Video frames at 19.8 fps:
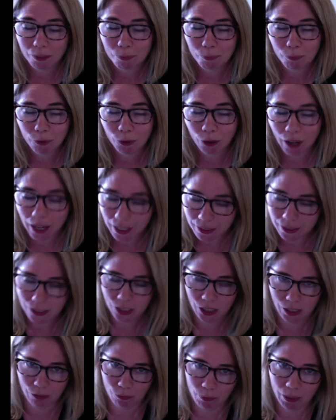grand
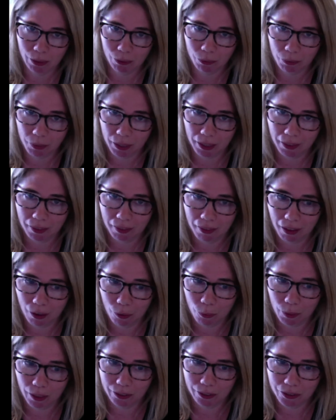achievement with a
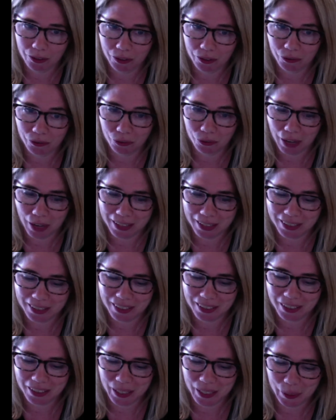well-deserved rest, too.